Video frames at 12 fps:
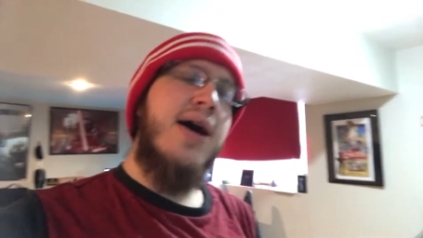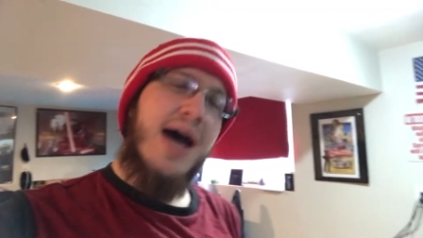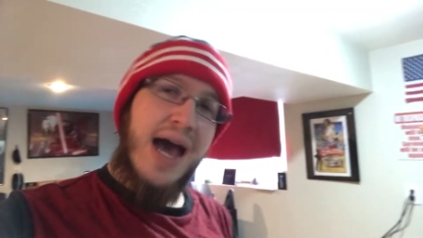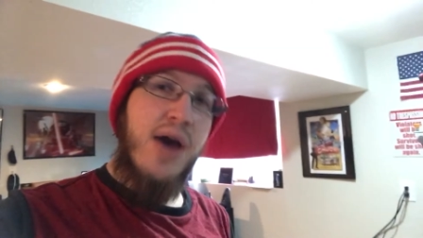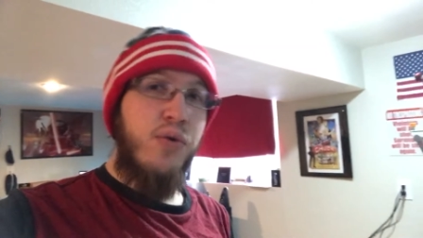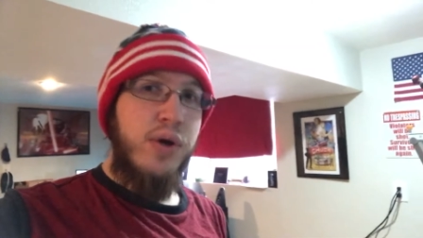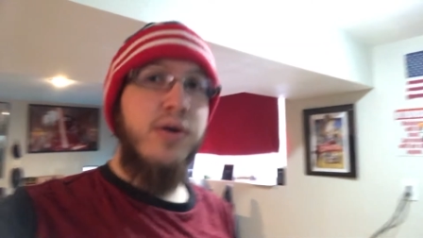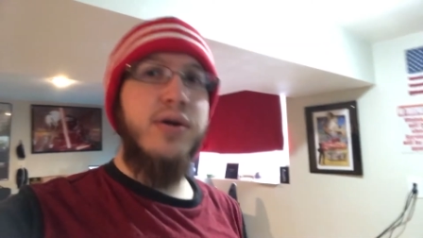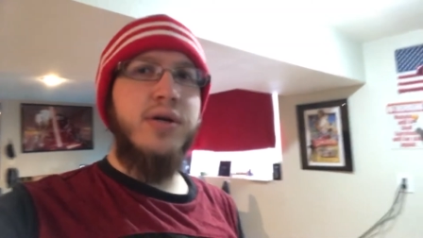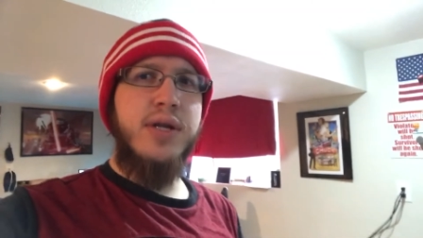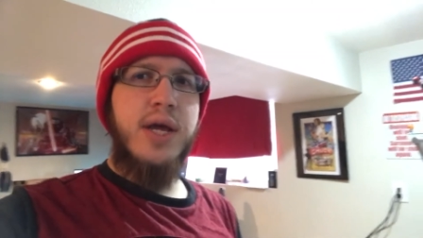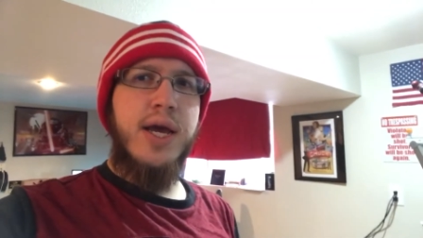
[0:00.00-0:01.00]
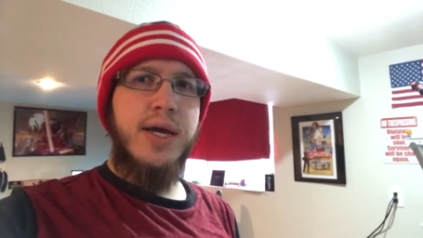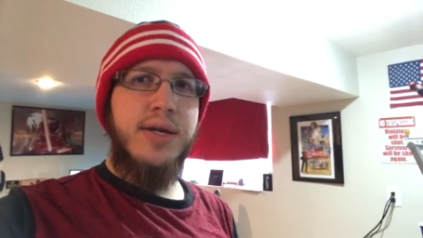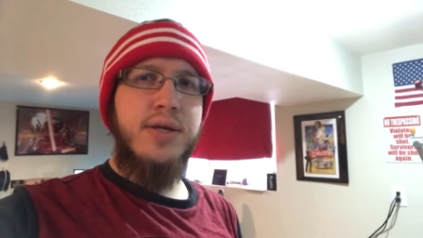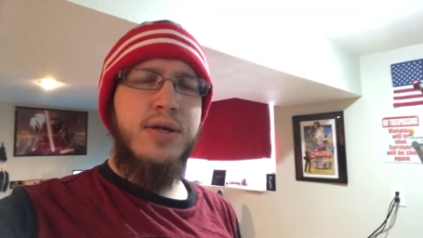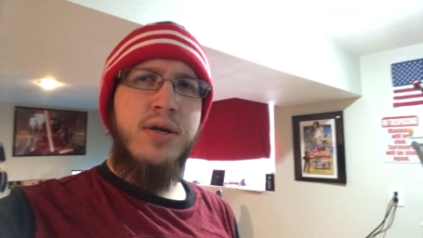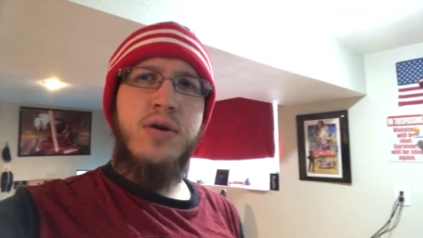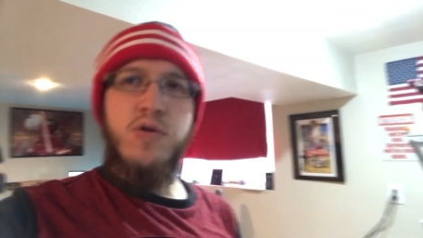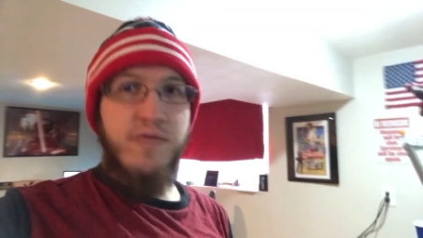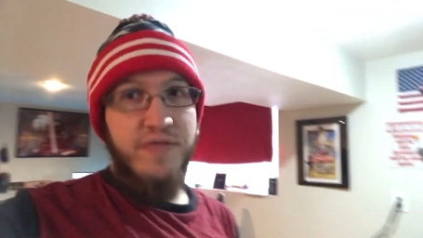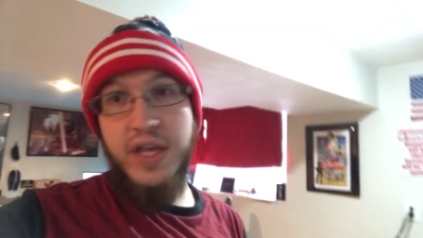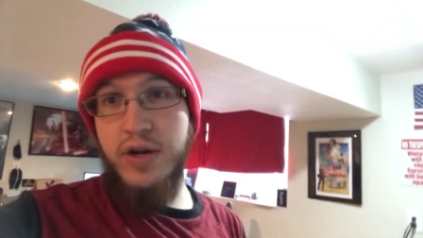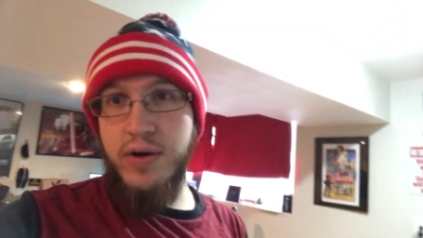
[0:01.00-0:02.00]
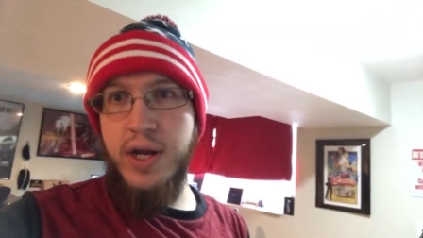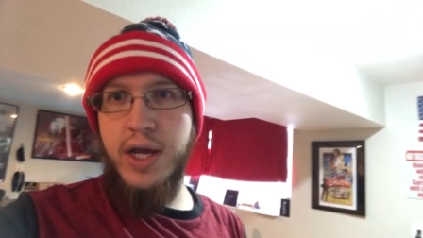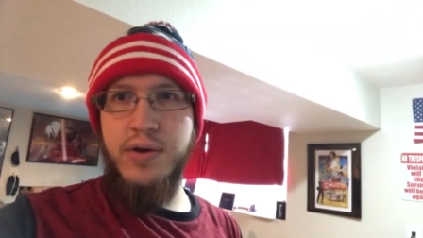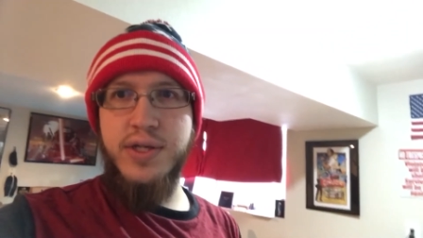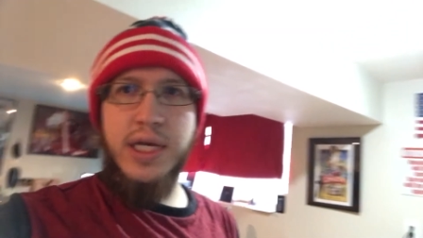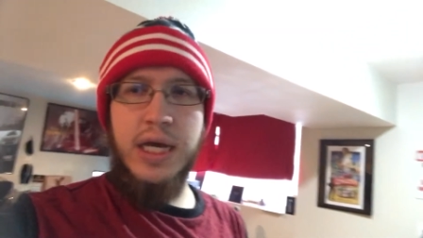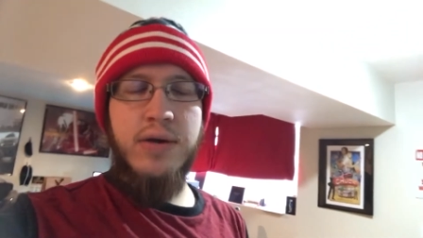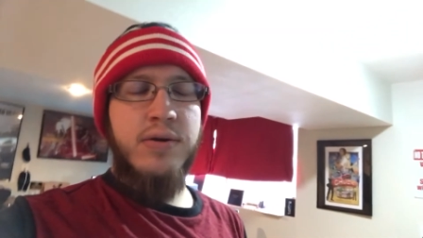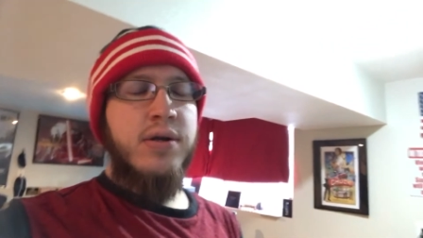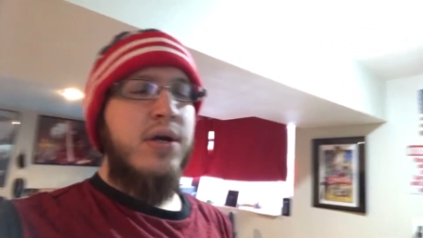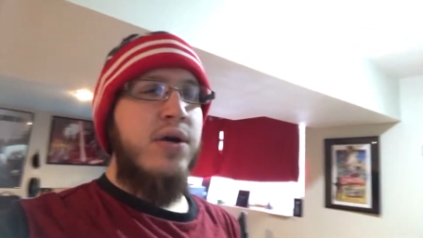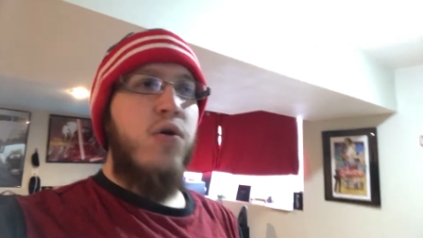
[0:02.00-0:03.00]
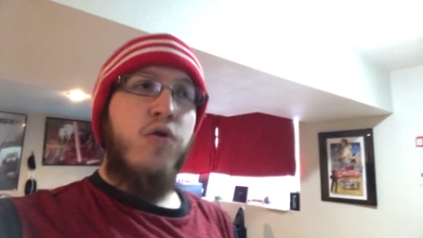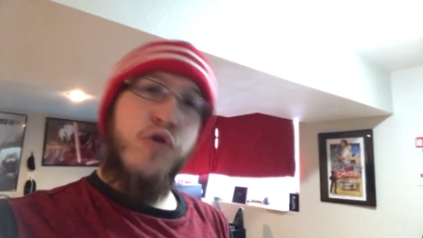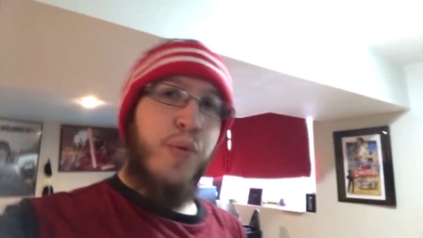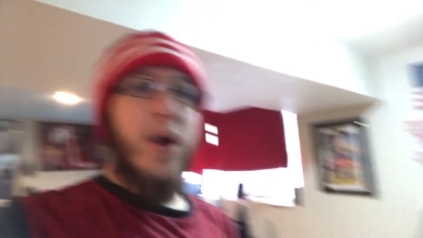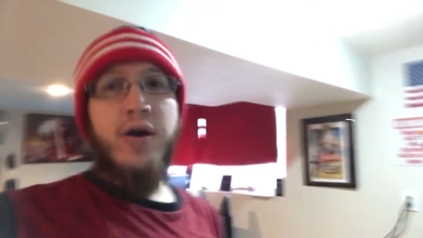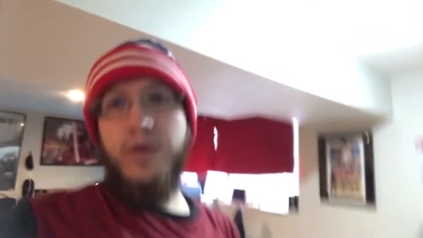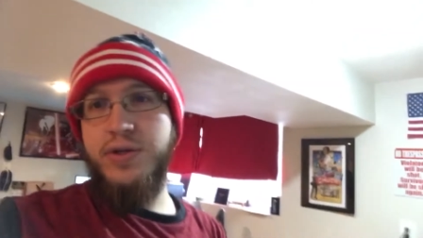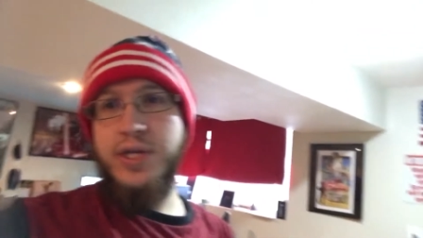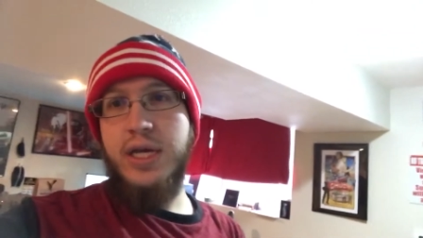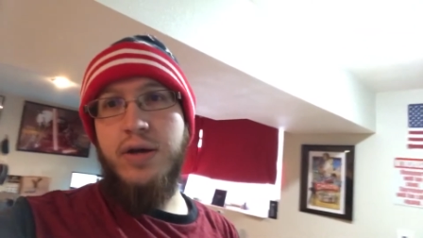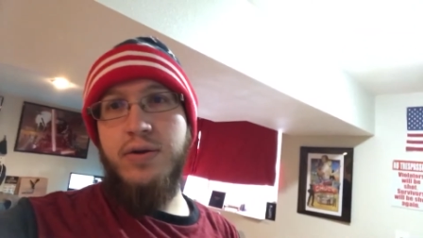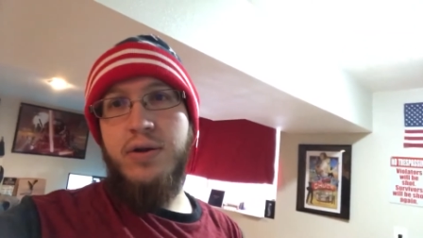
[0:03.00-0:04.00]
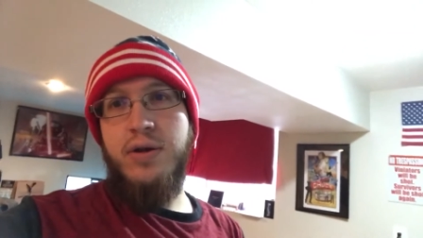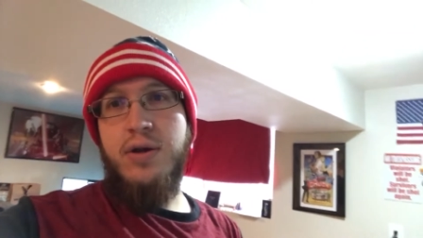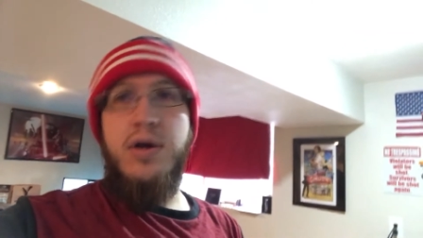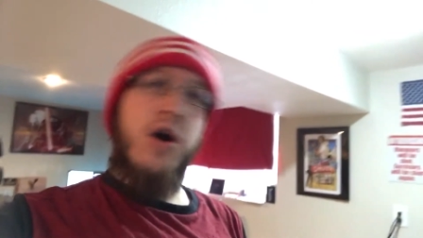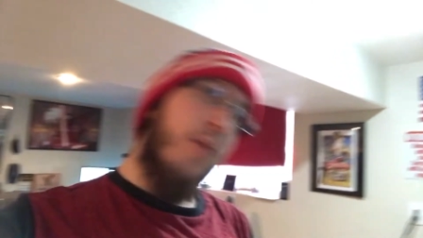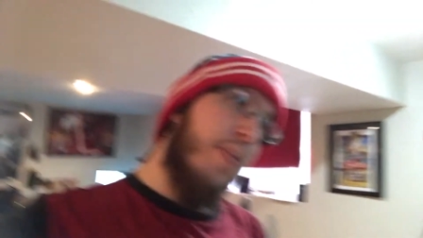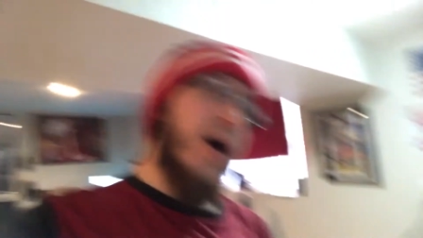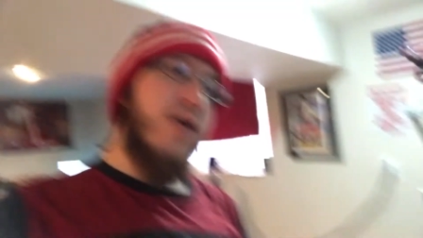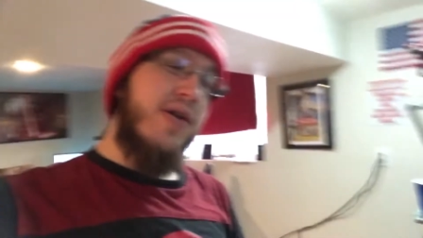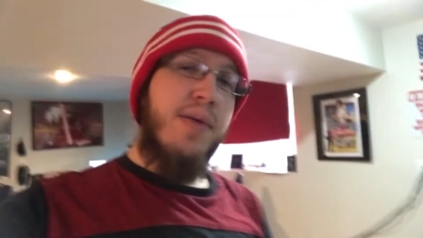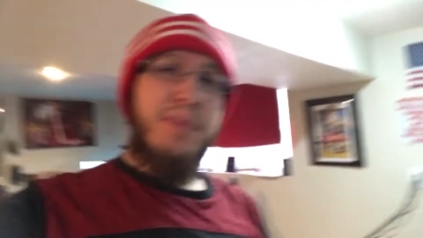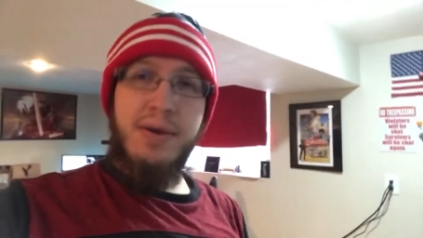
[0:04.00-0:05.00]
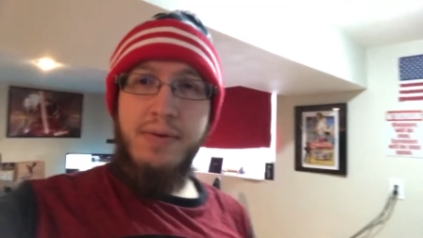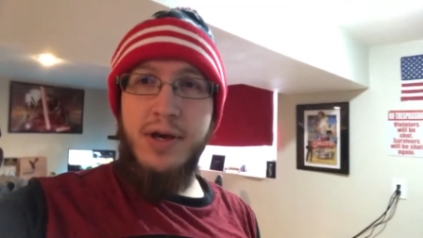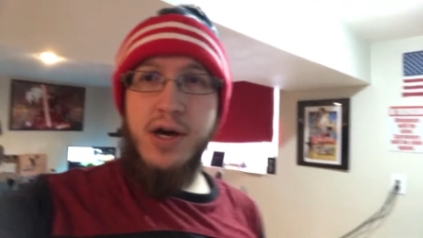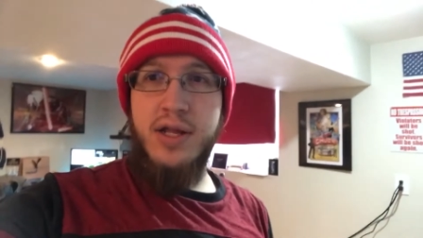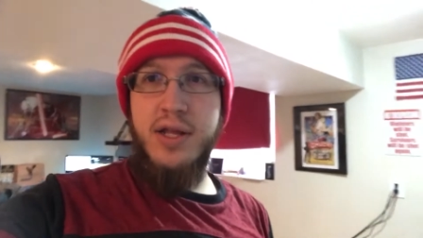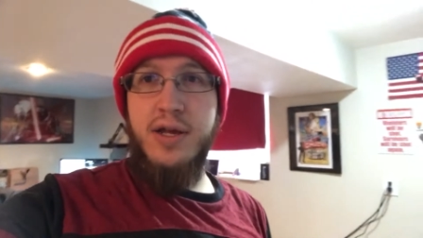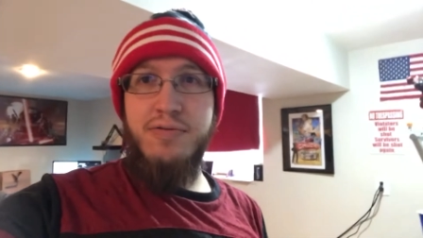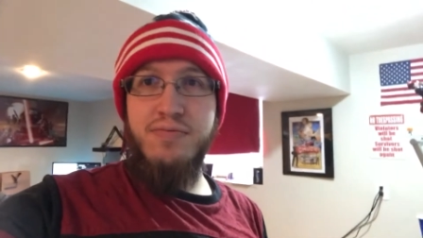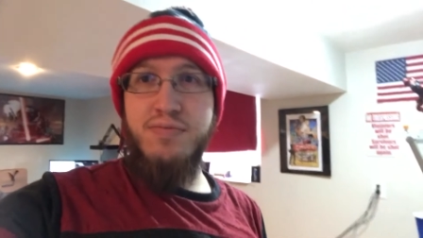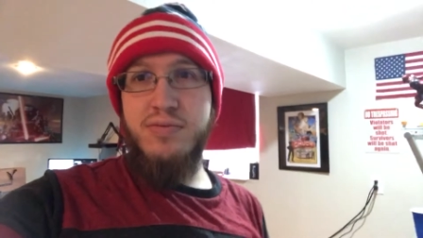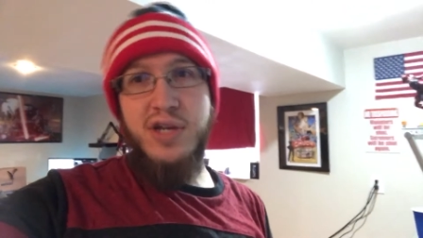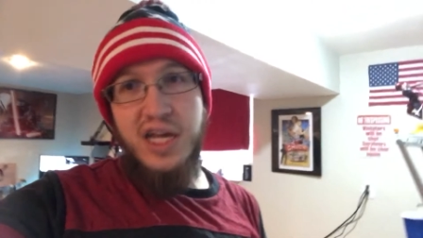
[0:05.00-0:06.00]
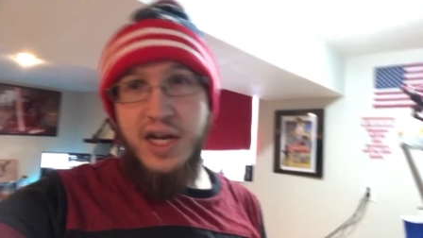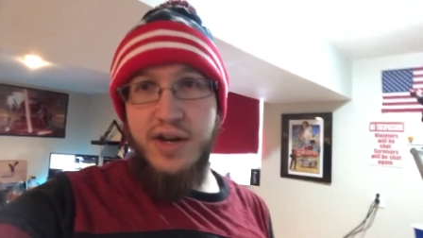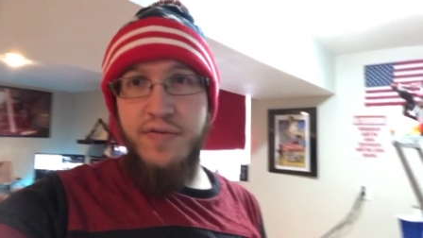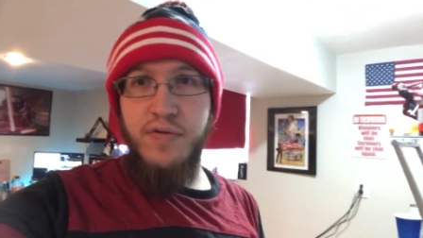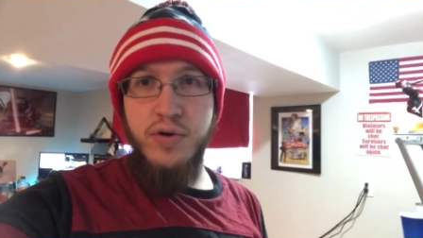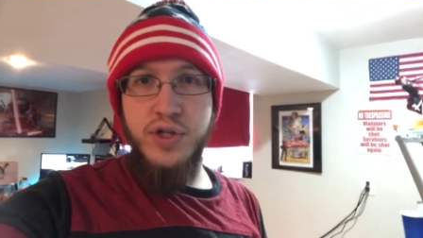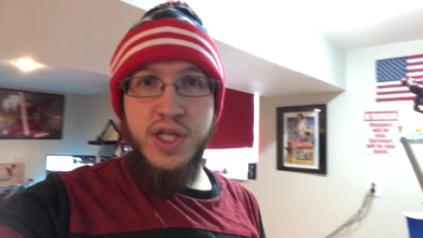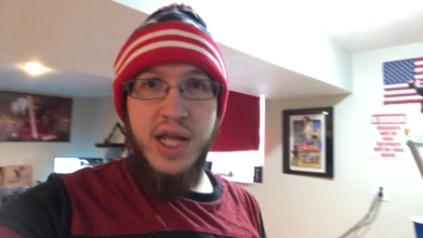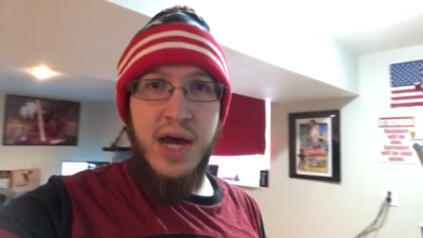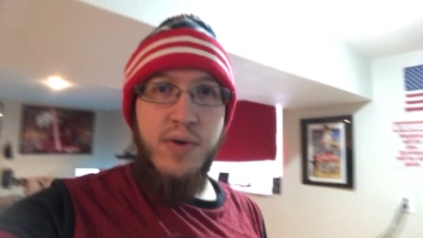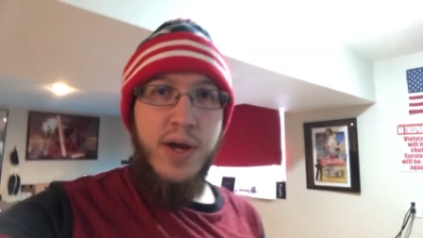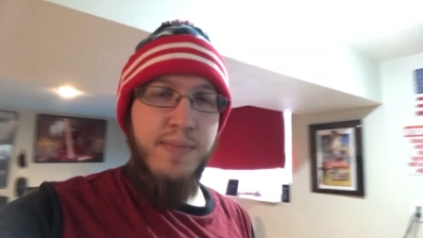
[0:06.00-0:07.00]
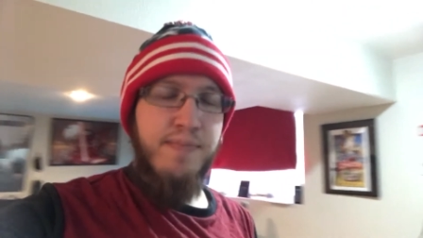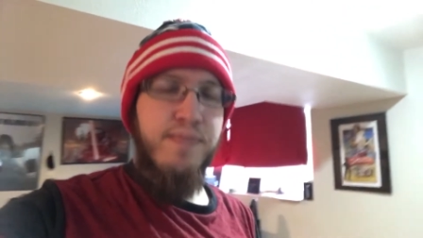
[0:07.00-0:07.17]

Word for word: I will connect. Or if the internet goes out or the power goes out, I'll power that baby on, then connect to 4G that way.